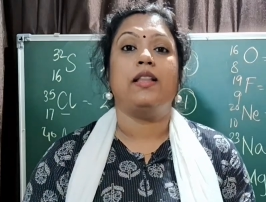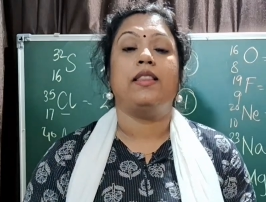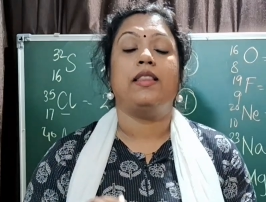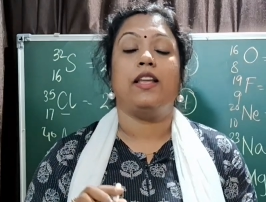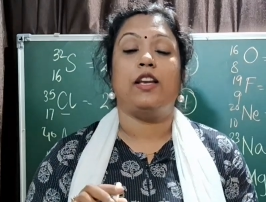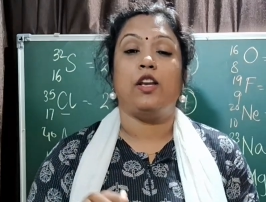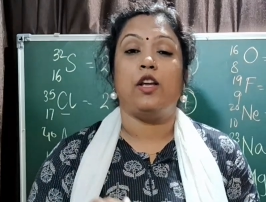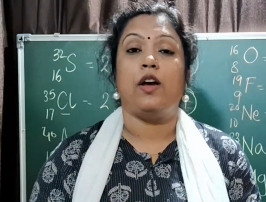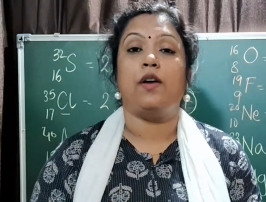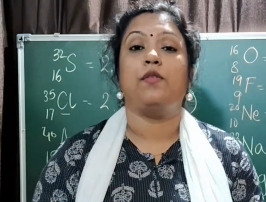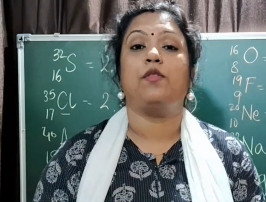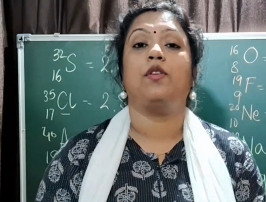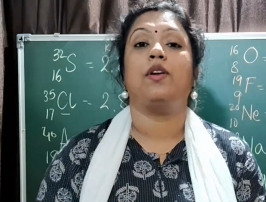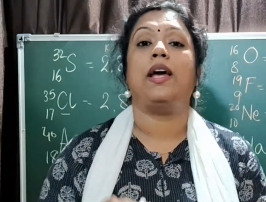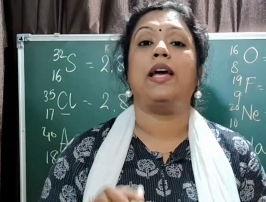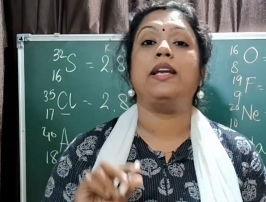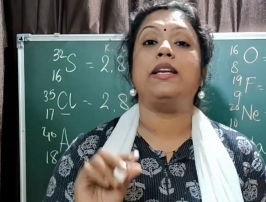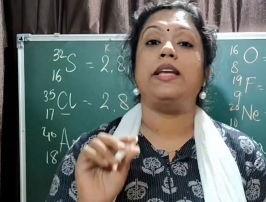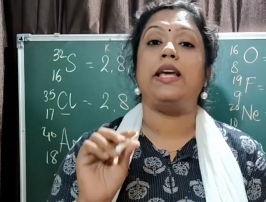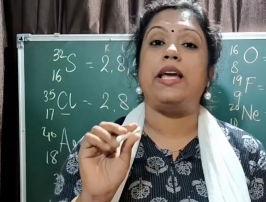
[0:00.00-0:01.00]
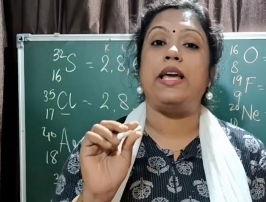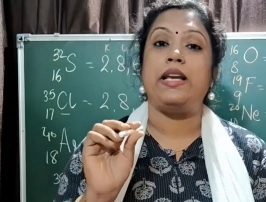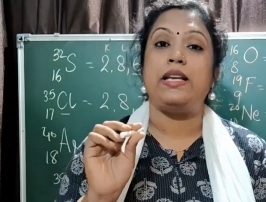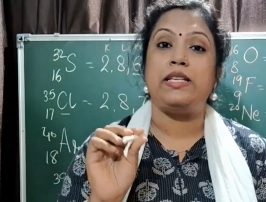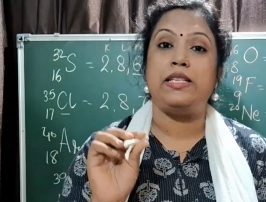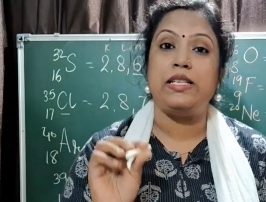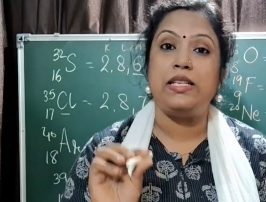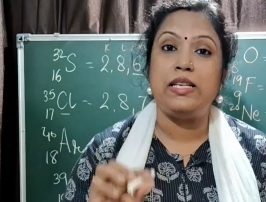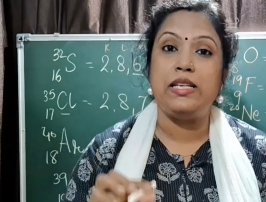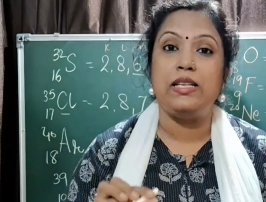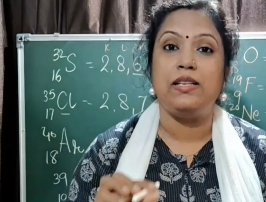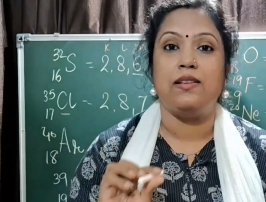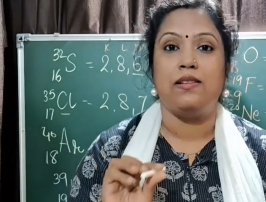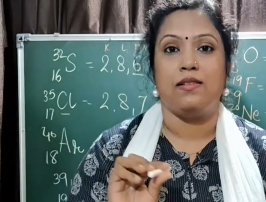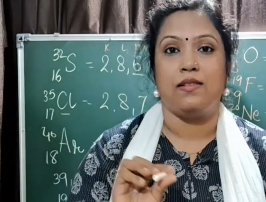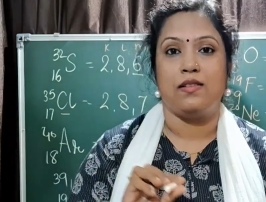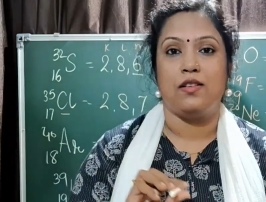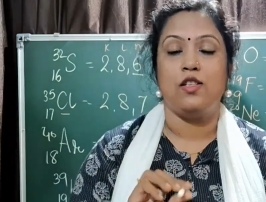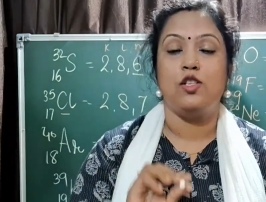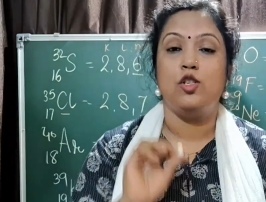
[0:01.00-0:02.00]
then you have to write 18
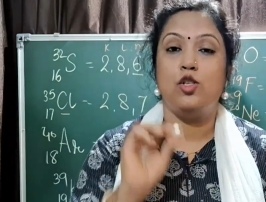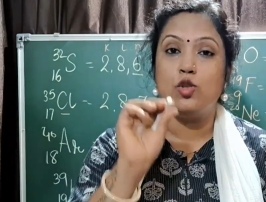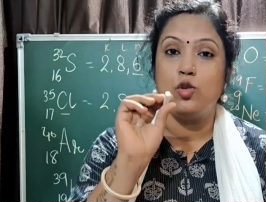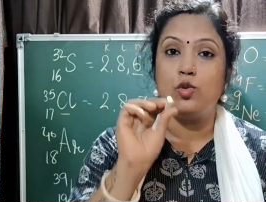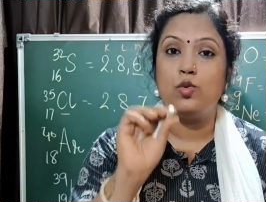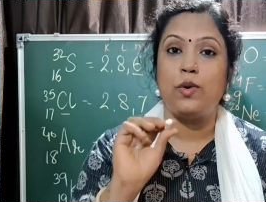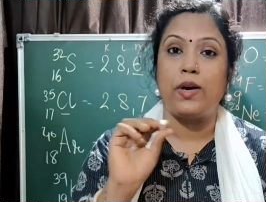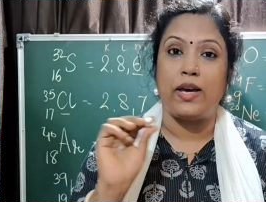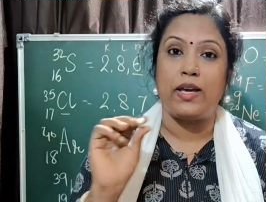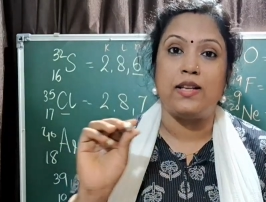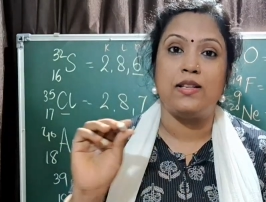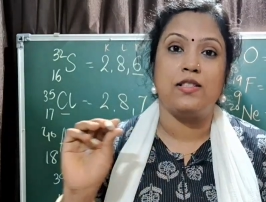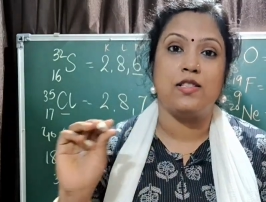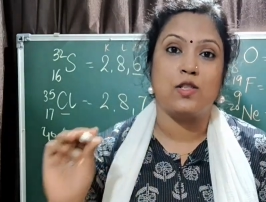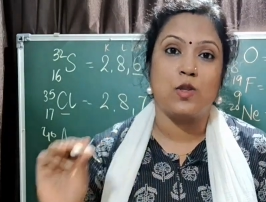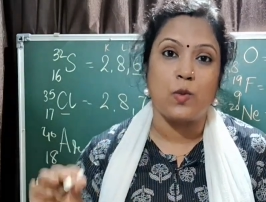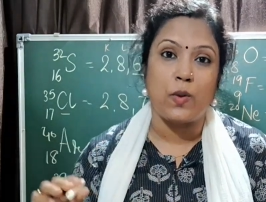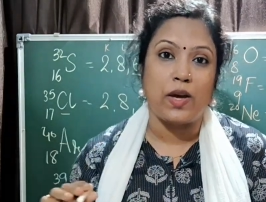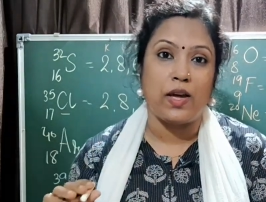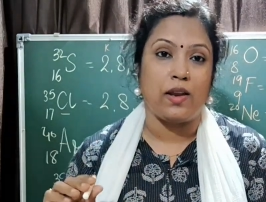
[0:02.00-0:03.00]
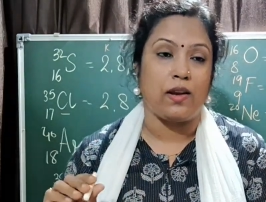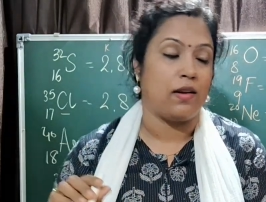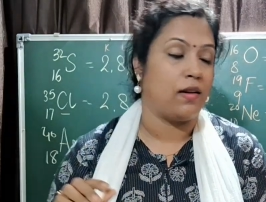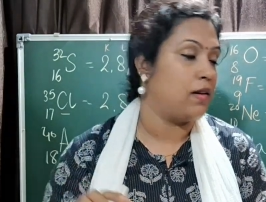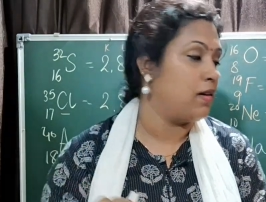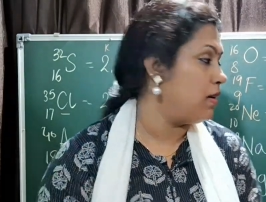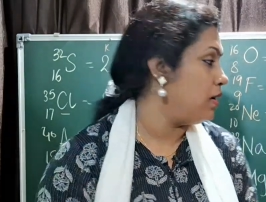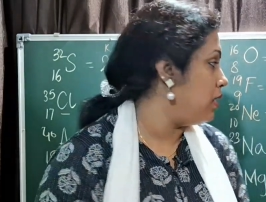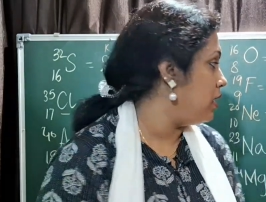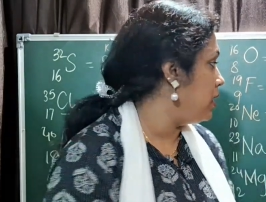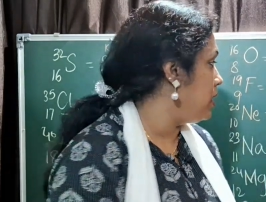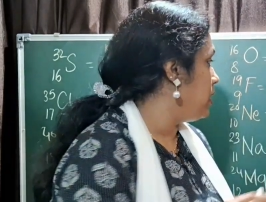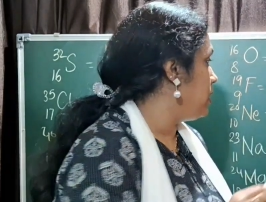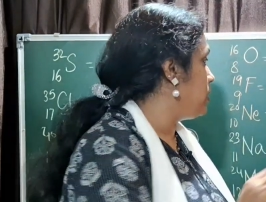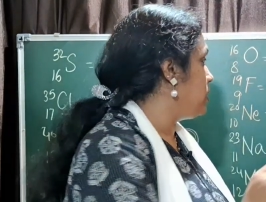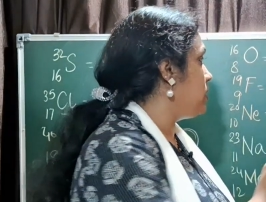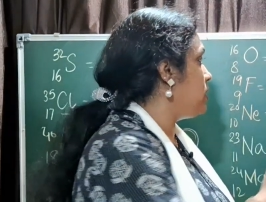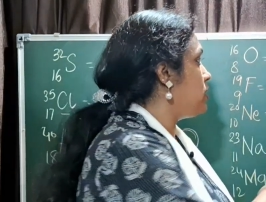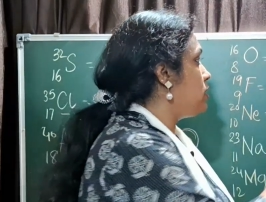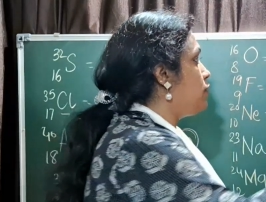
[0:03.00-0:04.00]
2n square.
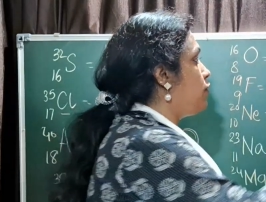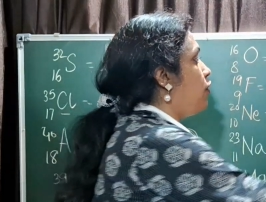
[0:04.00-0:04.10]
This